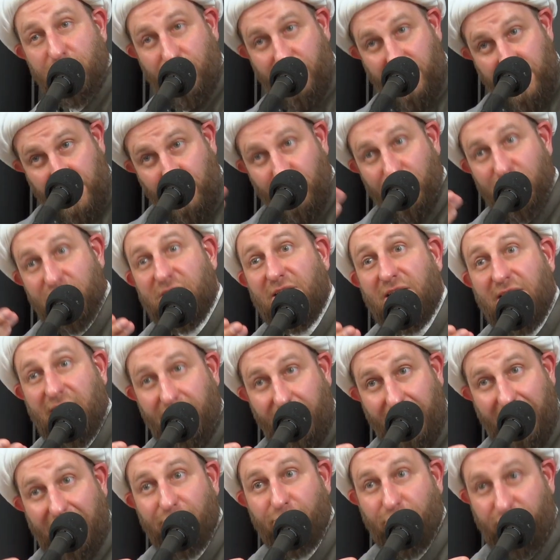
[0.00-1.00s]
you think you'll stick
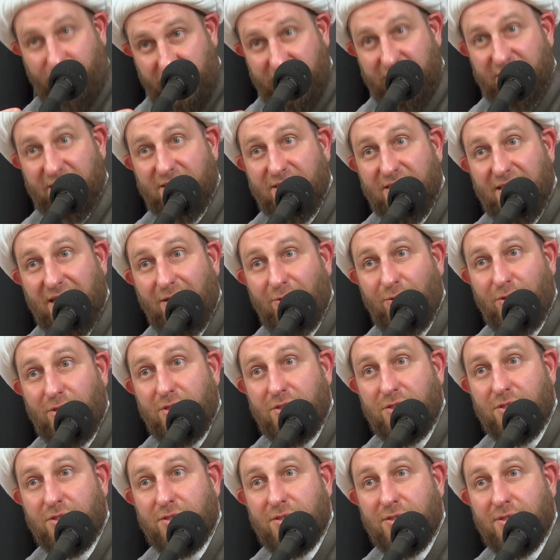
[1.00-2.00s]
around for the 6
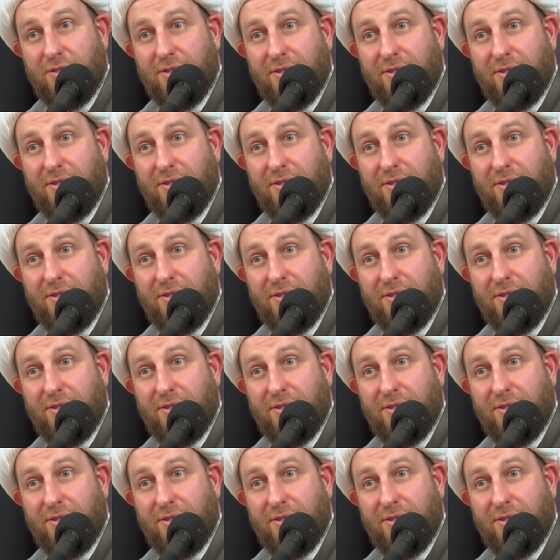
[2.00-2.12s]
hours?